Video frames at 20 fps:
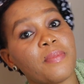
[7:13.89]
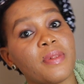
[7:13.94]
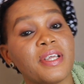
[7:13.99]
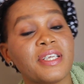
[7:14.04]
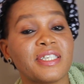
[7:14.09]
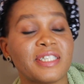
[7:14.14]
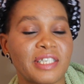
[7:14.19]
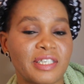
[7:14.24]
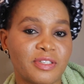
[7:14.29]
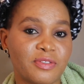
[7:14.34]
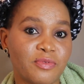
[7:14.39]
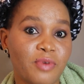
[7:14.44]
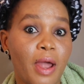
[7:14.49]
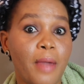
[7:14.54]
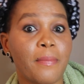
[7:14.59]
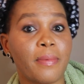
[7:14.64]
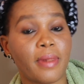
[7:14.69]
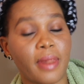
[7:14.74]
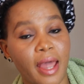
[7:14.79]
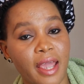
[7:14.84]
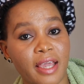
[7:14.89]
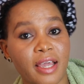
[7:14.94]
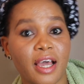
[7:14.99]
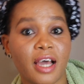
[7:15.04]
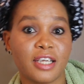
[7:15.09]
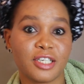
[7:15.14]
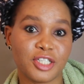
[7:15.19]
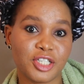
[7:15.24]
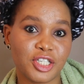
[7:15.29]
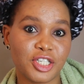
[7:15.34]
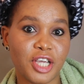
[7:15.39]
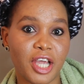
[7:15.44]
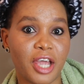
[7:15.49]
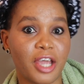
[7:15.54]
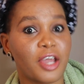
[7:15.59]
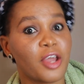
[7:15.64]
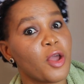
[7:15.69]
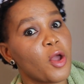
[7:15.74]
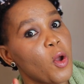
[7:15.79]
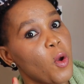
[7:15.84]
Please subscribe, like, and
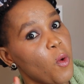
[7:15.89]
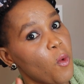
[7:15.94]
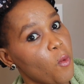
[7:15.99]
share.